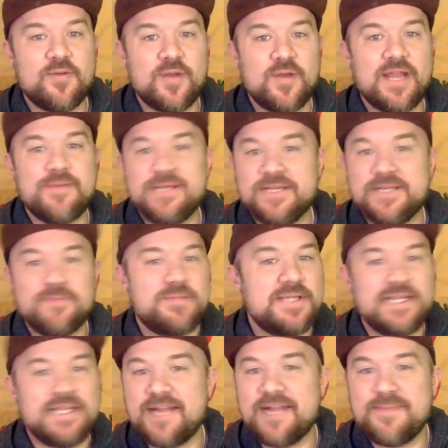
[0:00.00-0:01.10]
when I mean
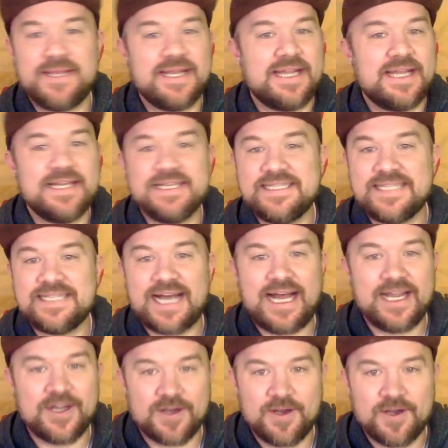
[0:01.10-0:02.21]
complete, I mean an
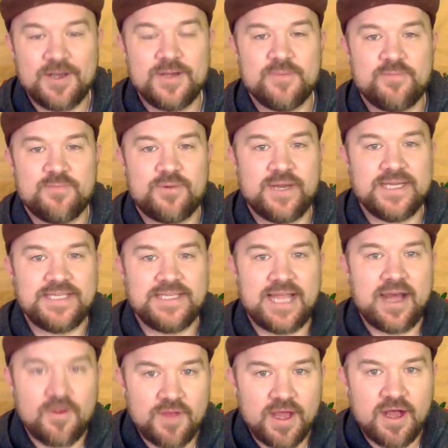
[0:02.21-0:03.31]
entire
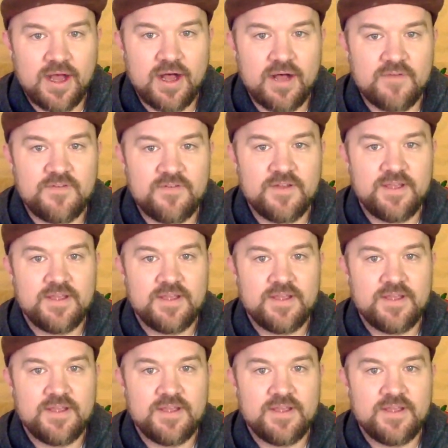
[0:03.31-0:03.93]
breakdown of